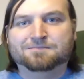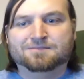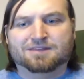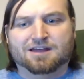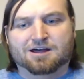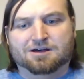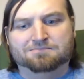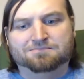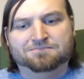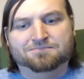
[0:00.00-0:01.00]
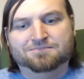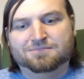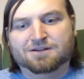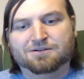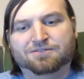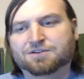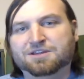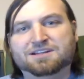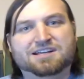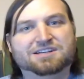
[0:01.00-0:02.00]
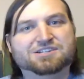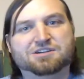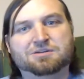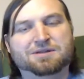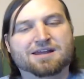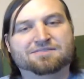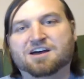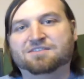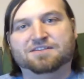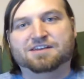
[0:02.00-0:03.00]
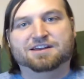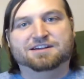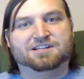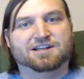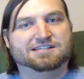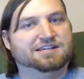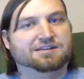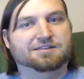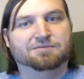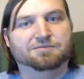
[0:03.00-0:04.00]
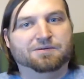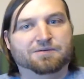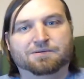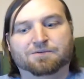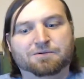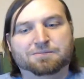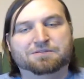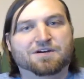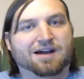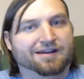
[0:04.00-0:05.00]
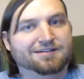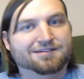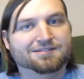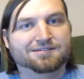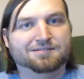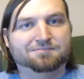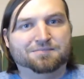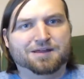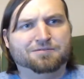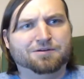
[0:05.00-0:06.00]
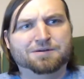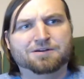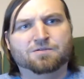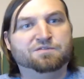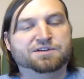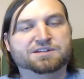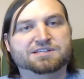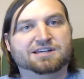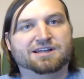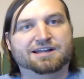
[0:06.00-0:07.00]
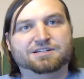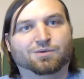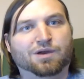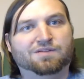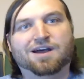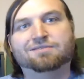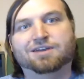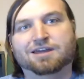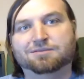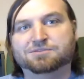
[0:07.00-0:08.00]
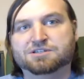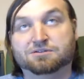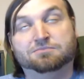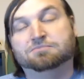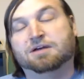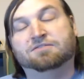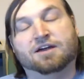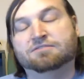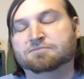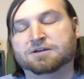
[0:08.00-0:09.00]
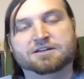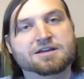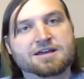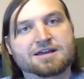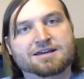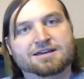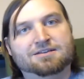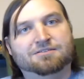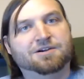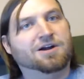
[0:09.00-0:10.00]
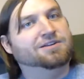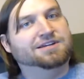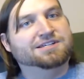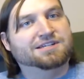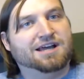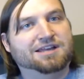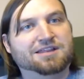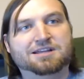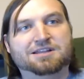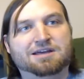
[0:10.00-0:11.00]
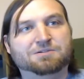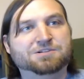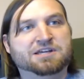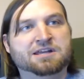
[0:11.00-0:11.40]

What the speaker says: there were a few things that just could have been left off on the NES Classic, and then we would have been fine. And it would have been equivalent to, like, 25 games, so about 5, but regardless, I think that we're just getting a